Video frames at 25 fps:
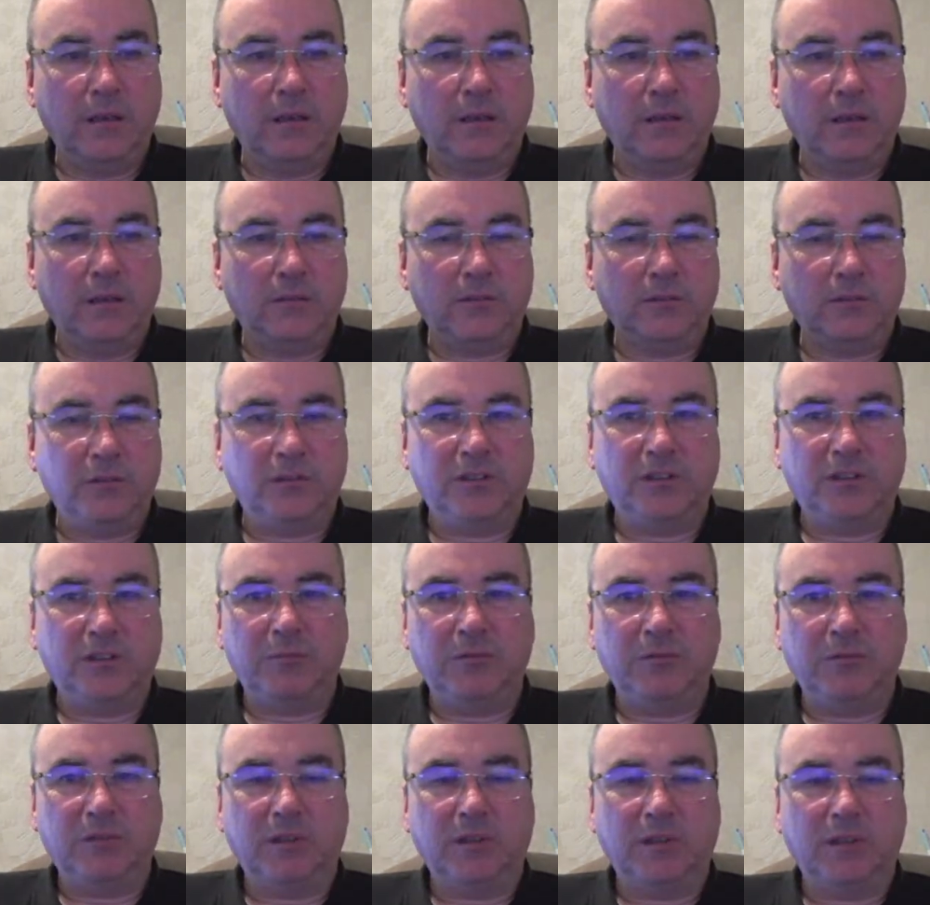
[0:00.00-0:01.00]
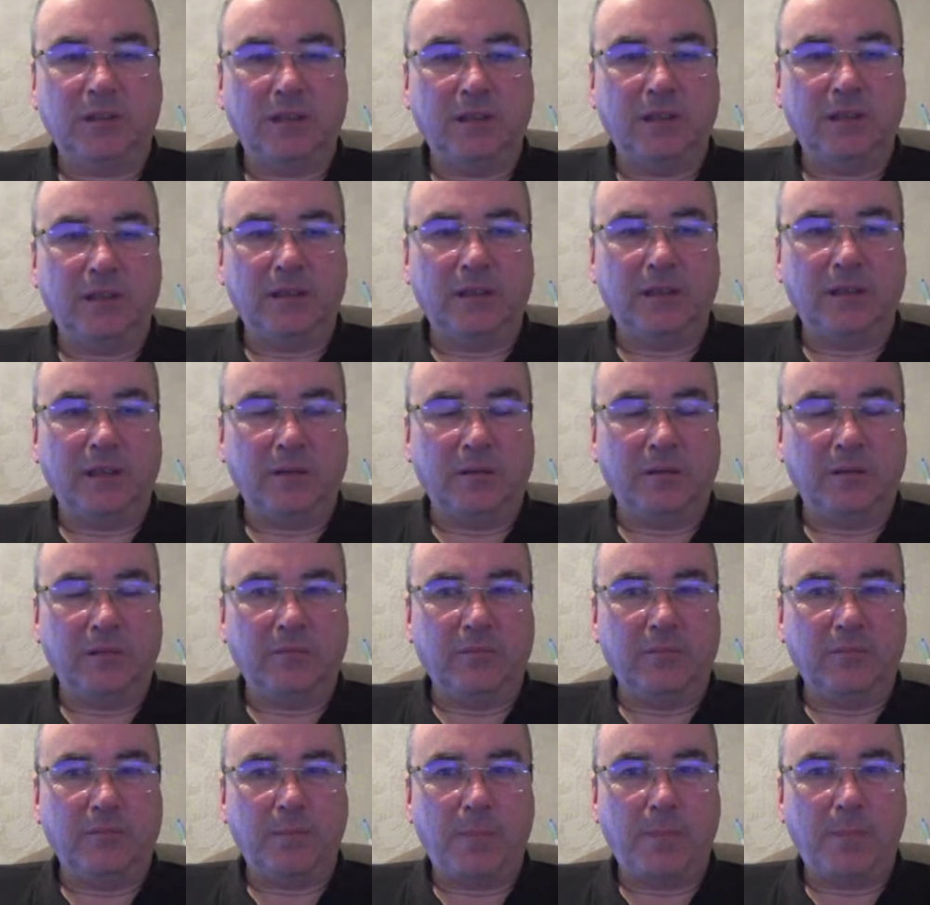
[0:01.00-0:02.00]
Just seems like
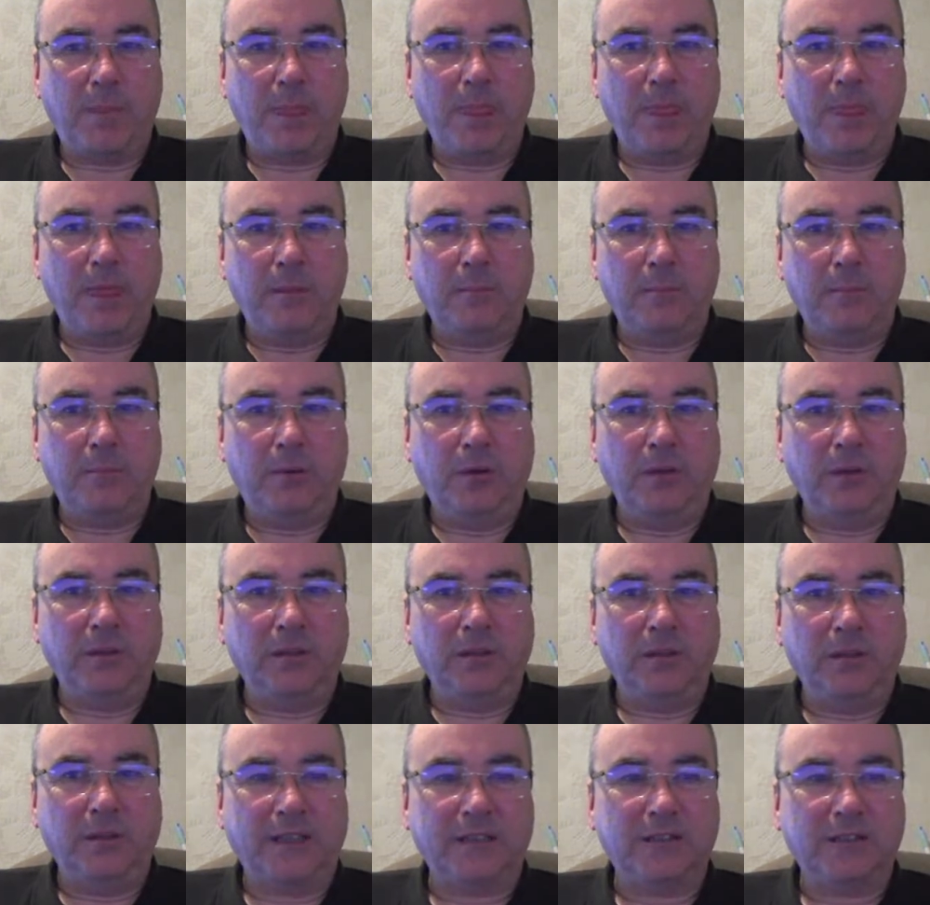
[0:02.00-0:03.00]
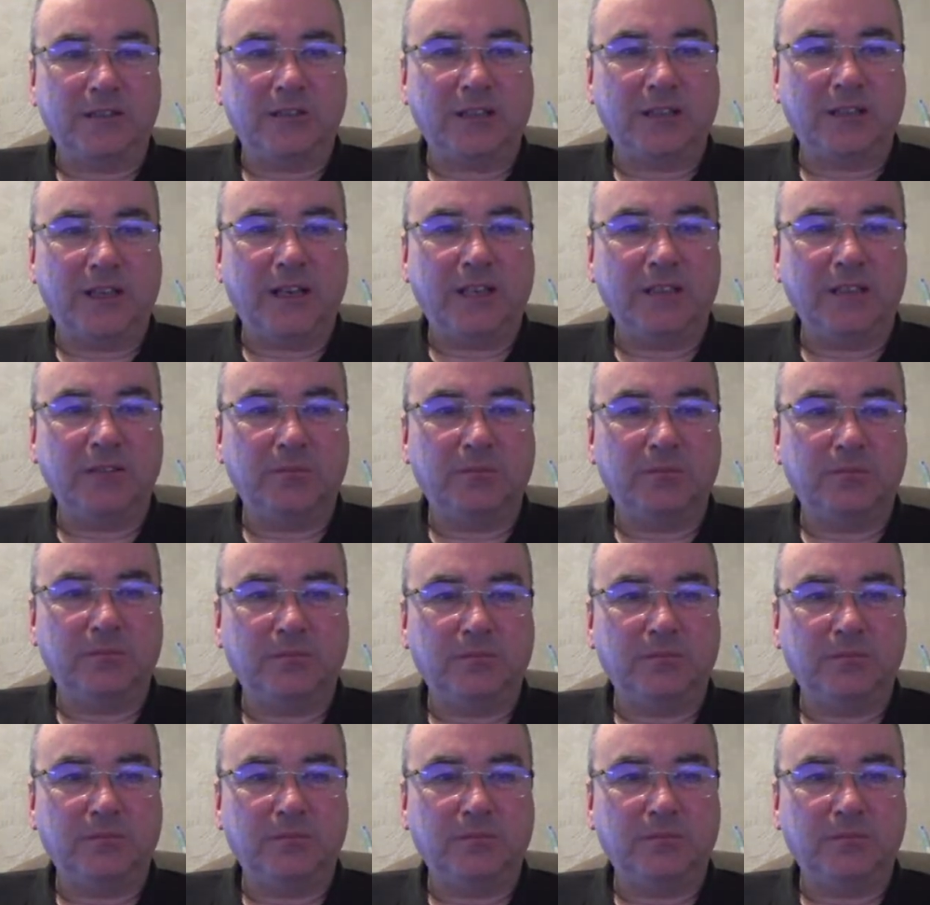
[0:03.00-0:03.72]
a pointless exercise,